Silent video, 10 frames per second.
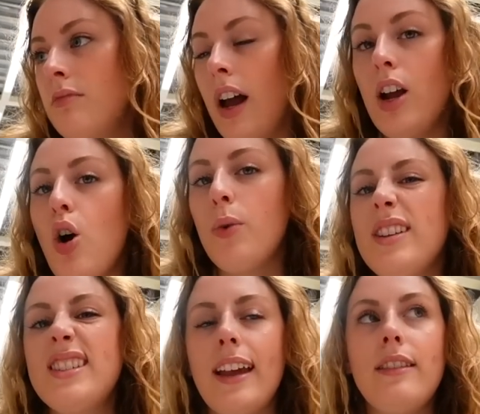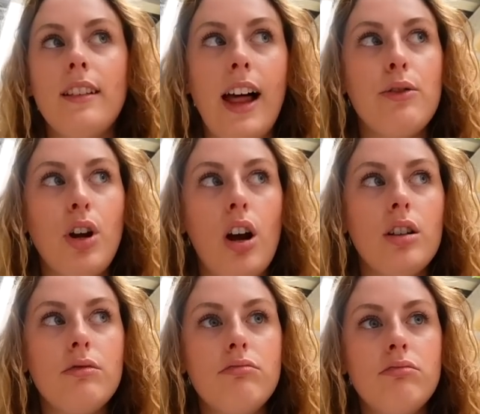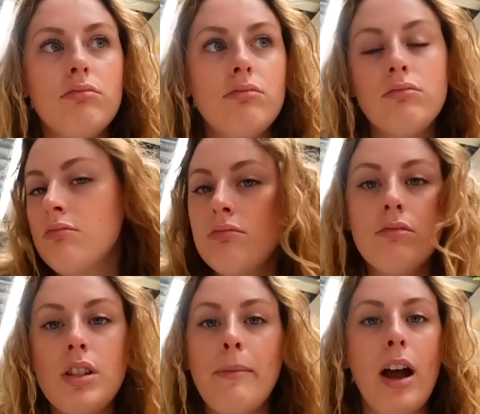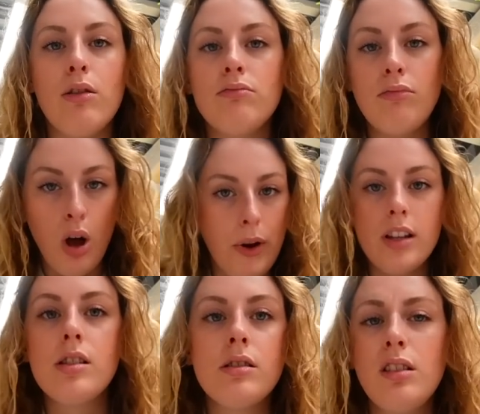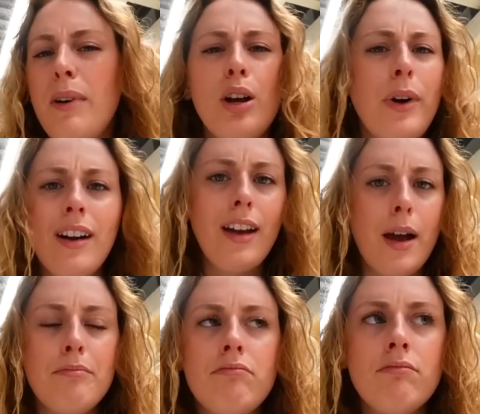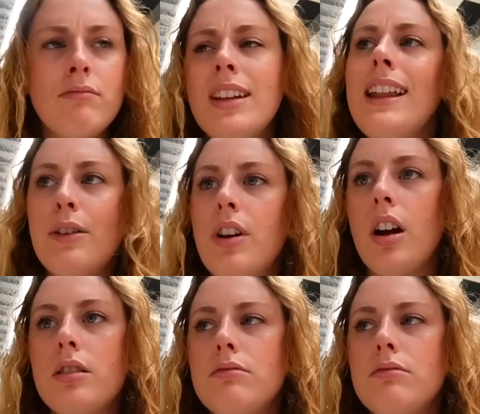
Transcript: I always get the loud card. Somehow, always, no matter where I am, the loud card.